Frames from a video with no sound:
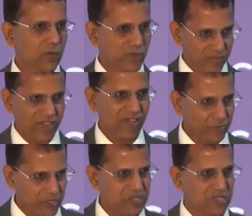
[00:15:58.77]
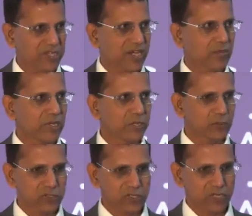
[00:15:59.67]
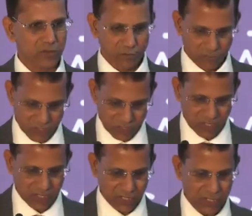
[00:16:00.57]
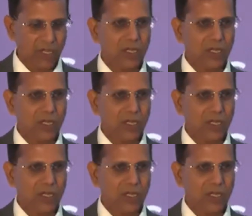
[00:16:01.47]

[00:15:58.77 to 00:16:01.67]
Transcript: We've developed a sustainable ecosystem, which is really